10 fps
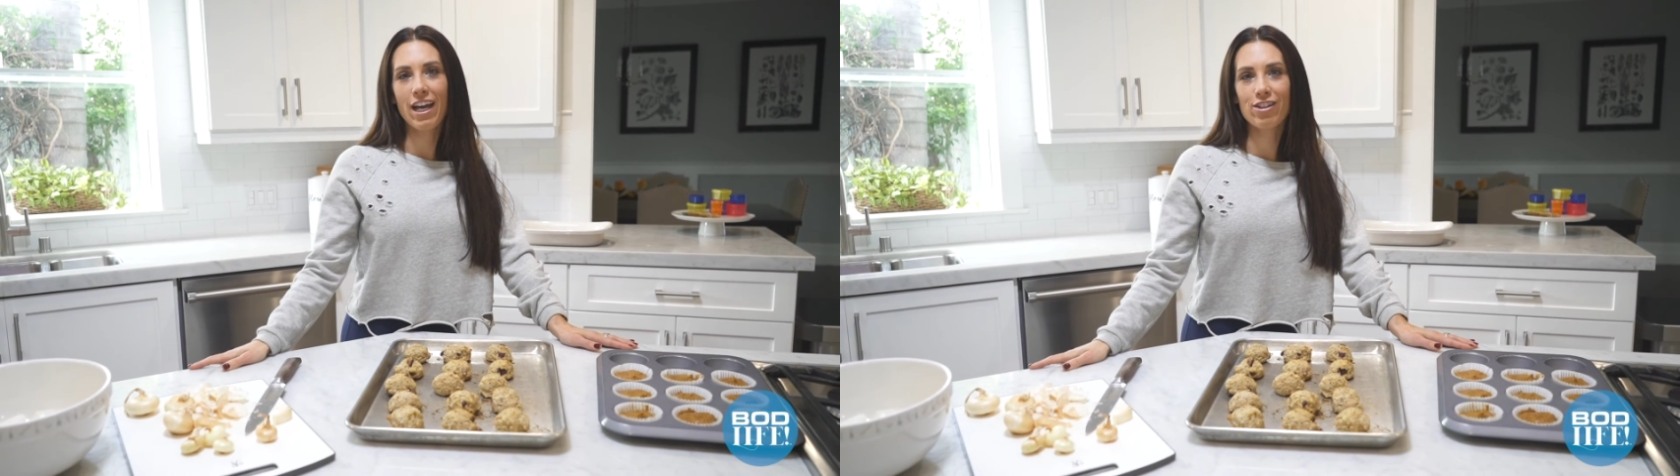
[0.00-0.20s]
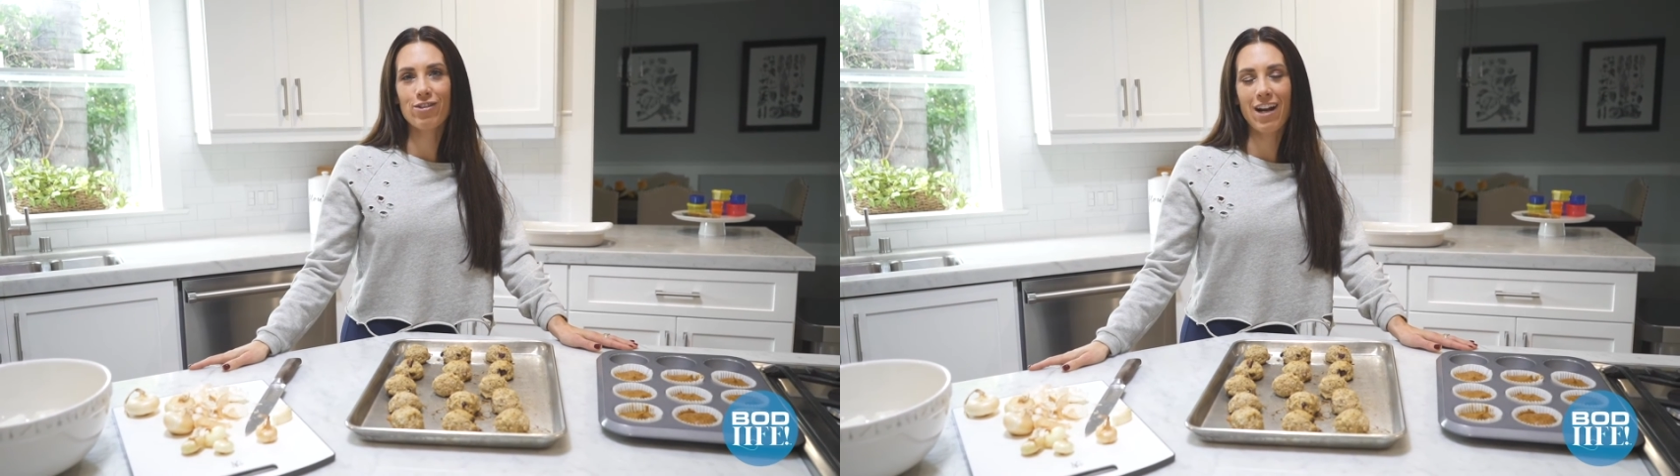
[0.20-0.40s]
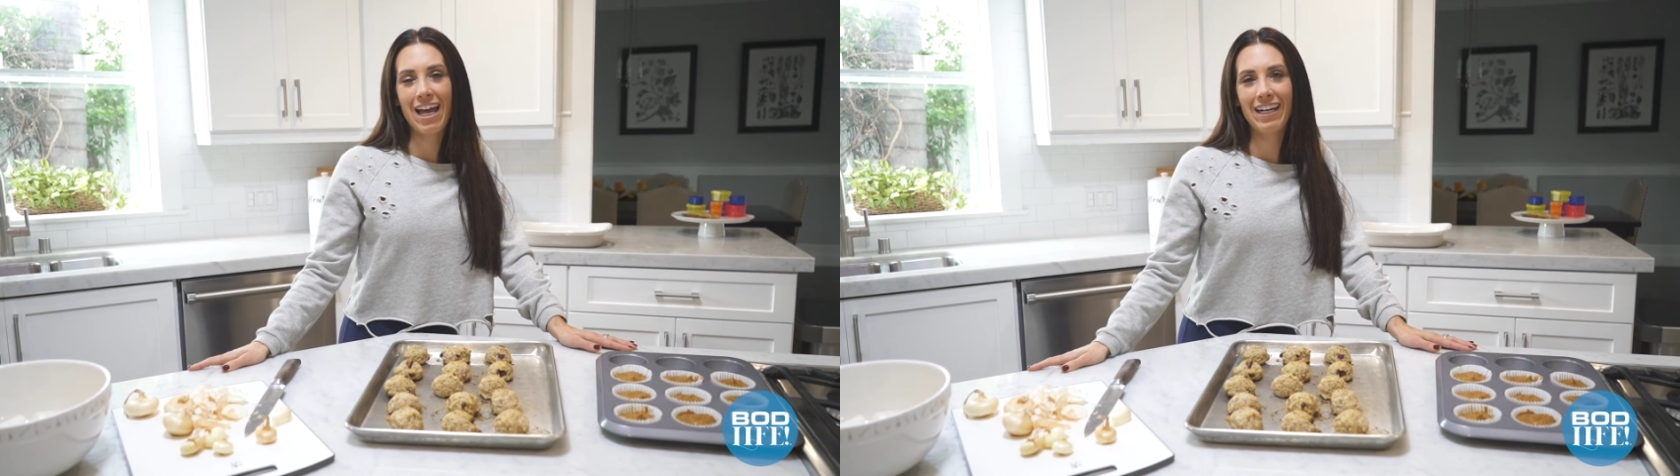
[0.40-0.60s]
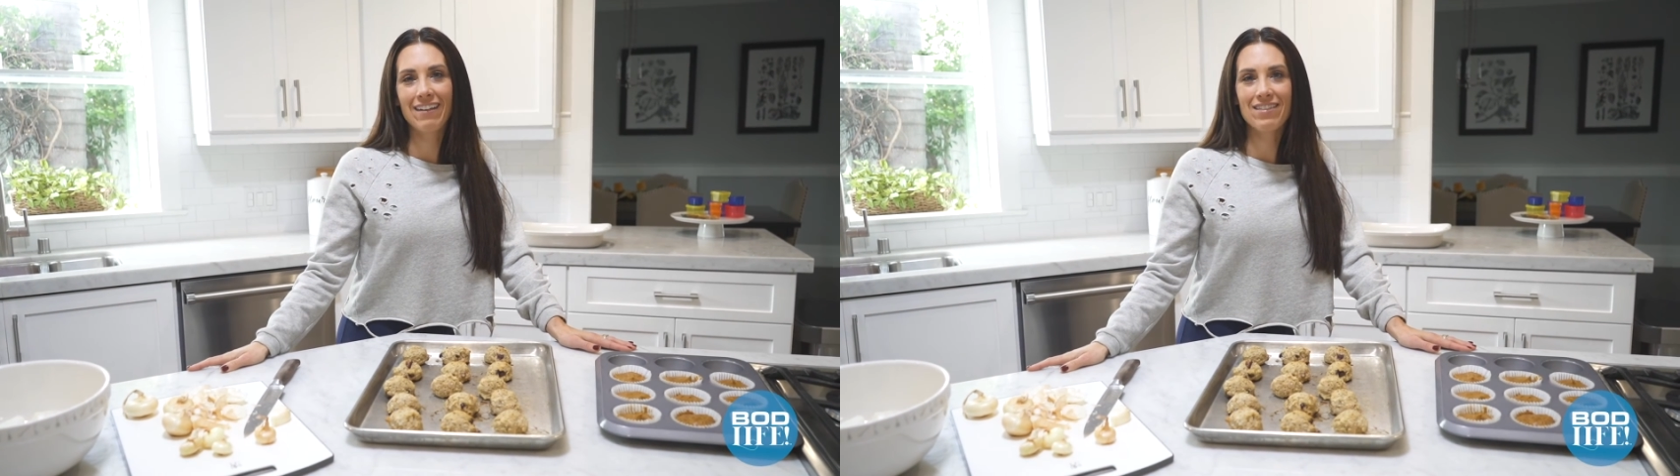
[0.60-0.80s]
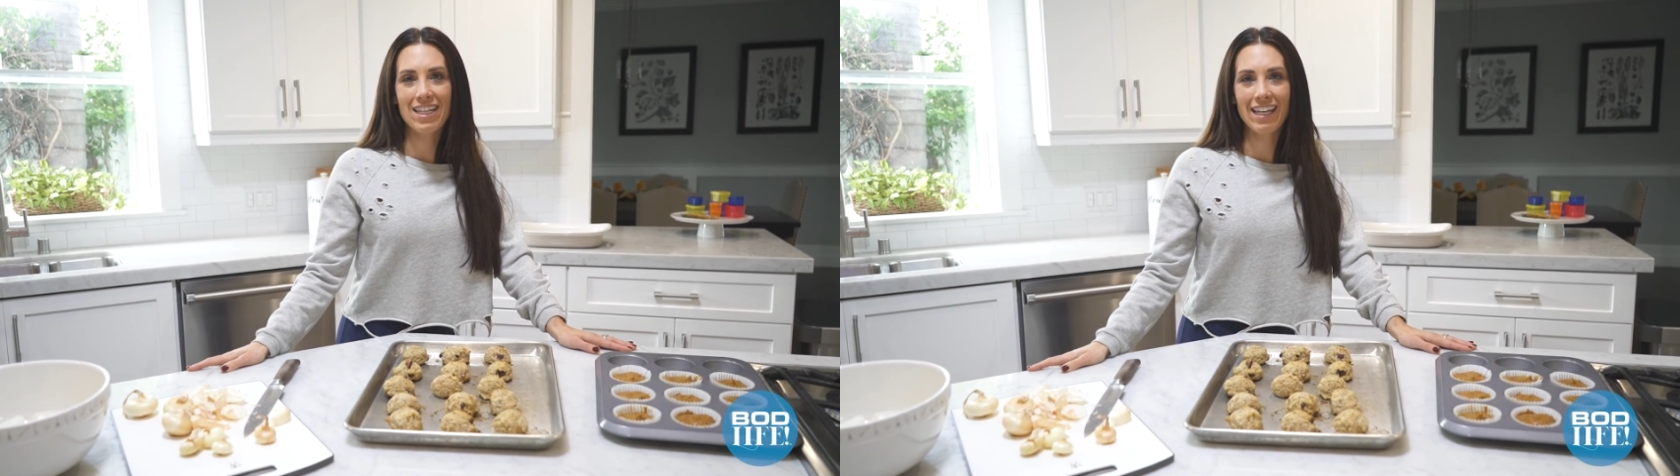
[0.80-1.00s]
extra
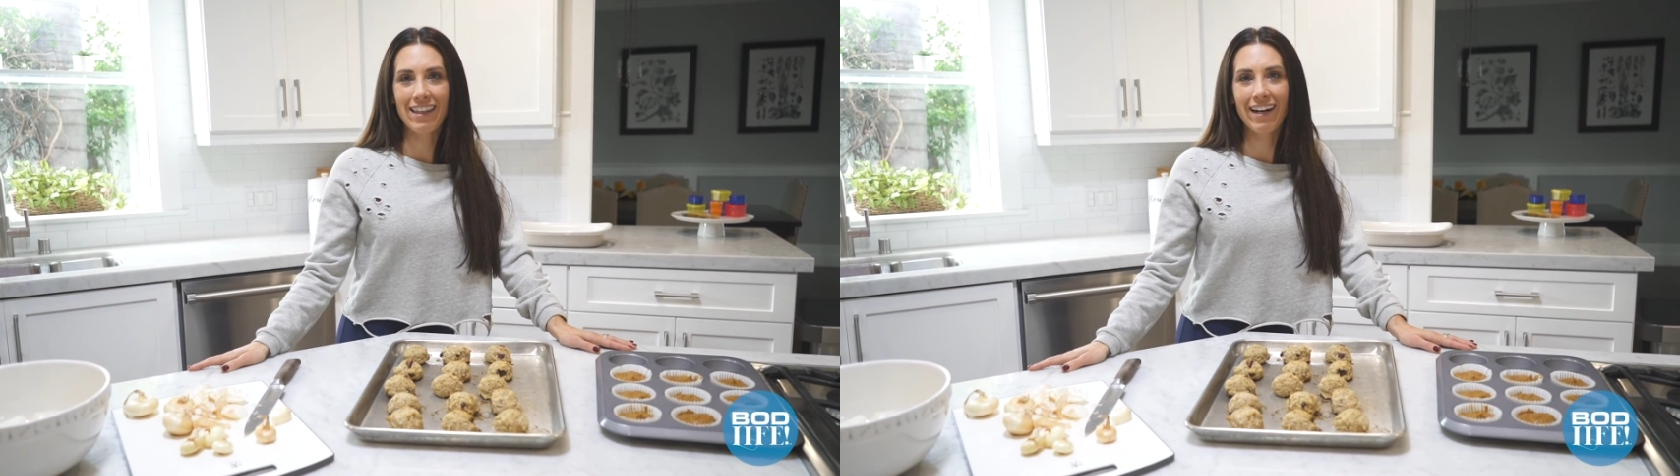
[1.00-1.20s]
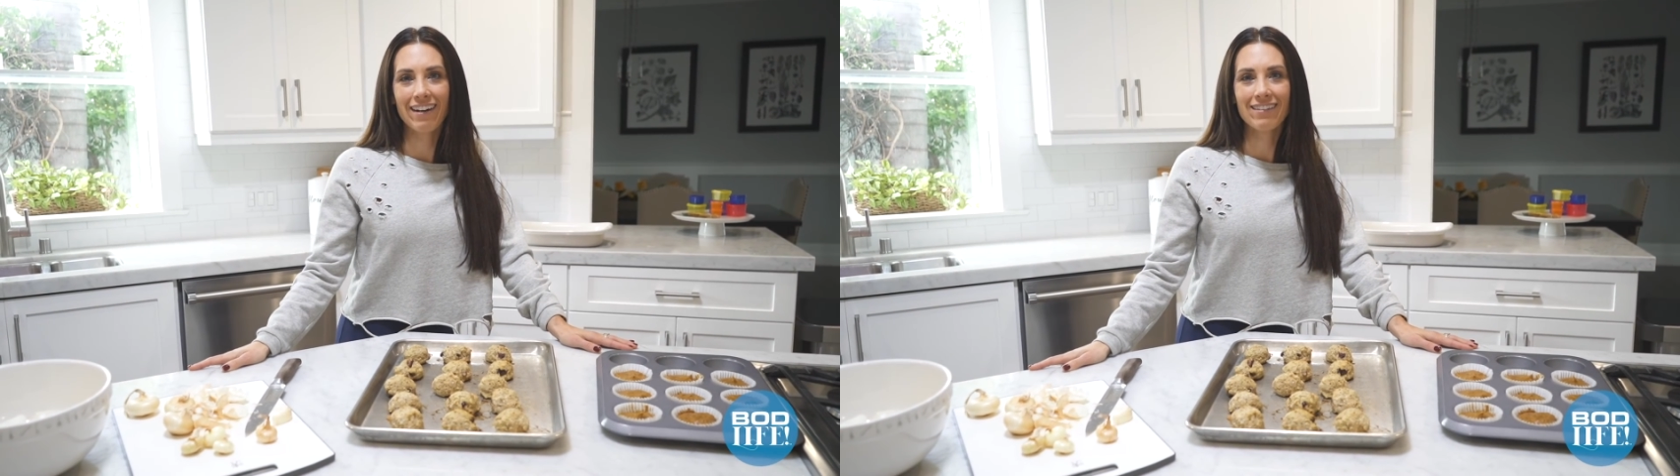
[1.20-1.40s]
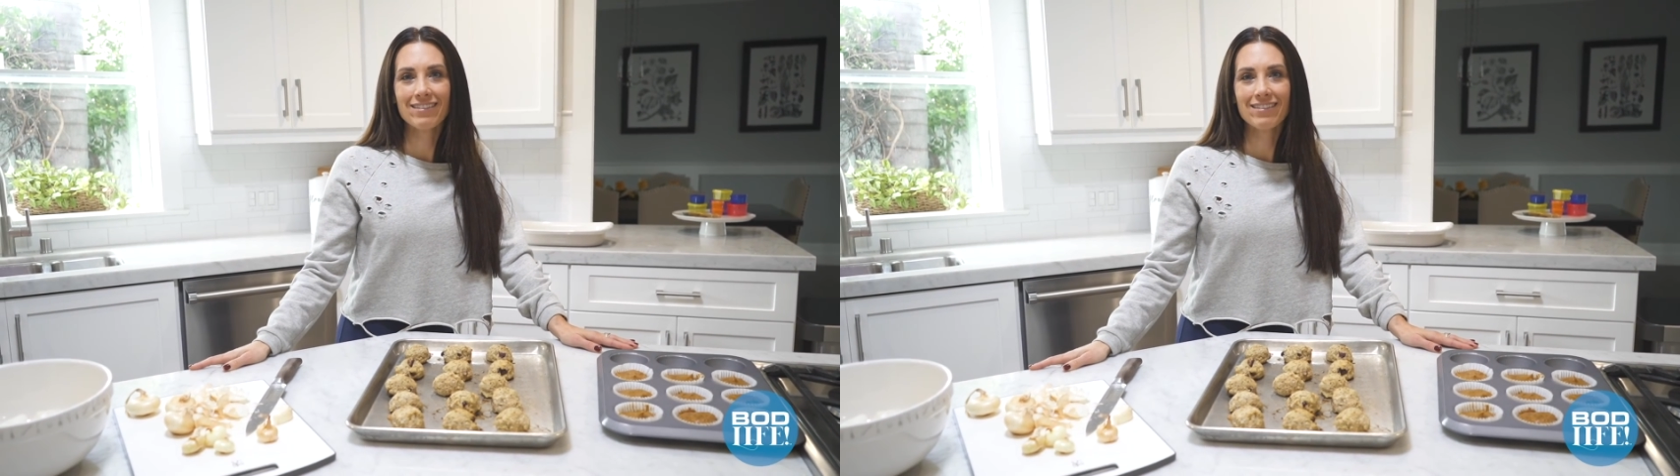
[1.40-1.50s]
additives in there.